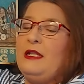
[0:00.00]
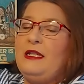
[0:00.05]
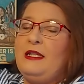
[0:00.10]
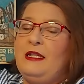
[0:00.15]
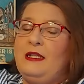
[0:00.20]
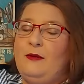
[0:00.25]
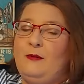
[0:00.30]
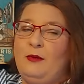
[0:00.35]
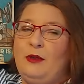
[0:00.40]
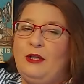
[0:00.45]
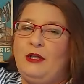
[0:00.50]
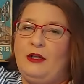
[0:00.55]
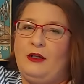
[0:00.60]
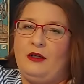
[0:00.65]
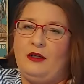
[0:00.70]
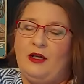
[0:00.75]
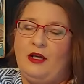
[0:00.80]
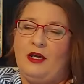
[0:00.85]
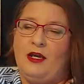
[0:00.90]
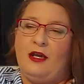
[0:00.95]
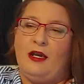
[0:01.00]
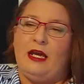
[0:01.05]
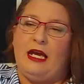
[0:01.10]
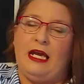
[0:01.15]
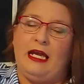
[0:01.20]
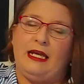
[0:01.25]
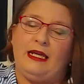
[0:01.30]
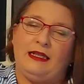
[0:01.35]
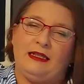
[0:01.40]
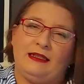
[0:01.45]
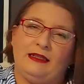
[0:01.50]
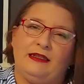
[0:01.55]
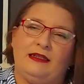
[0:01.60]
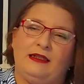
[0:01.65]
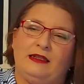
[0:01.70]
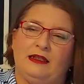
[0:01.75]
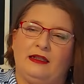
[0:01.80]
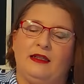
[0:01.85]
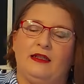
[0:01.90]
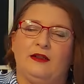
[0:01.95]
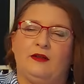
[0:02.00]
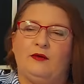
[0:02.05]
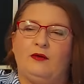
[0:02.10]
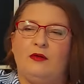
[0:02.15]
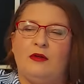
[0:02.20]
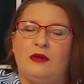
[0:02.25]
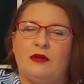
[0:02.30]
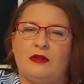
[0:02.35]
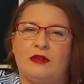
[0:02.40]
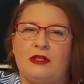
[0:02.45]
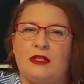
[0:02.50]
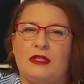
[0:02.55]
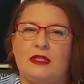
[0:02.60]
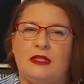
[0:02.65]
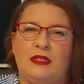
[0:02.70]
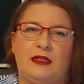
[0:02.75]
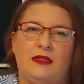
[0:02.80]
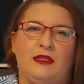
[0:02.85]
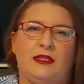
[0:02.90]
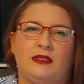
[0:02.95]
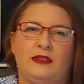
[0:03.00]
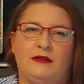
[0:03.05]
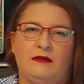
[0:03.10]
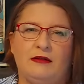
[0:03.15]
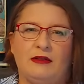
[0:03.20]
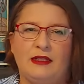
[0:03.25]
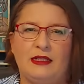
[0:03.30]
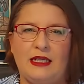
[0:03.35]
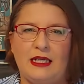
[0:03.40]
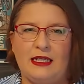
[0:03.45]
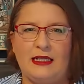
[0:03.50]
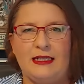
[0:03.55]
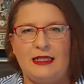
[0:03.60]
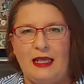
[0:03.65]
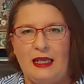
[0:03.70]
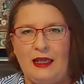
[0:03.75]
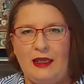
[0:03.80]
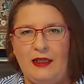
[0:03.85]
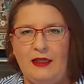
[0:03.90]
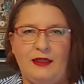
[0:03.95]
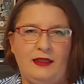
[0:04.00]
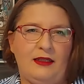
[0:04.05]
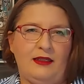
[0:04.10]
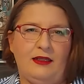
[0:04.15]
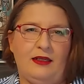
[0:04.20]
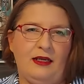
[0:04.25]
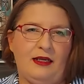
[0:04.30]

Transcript: seam here, and it was needle size 80,